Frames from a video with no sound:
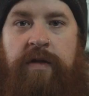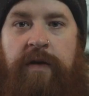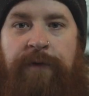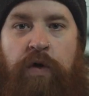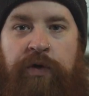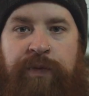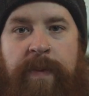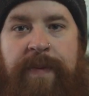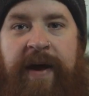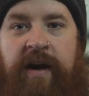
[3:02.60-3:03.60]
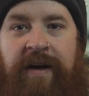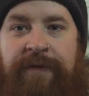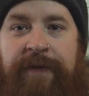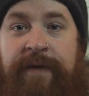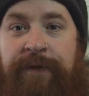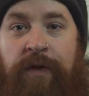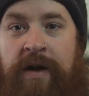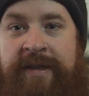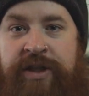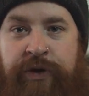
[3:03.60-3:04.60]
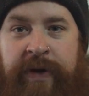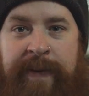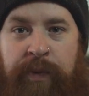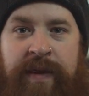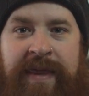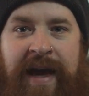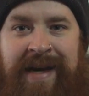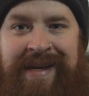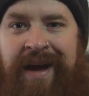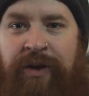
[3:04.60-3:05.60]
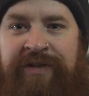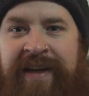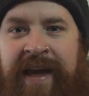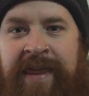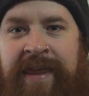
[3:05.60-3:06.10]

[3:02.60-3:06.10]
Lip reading: The vocals would be better if he full-on screamed, with that yell singing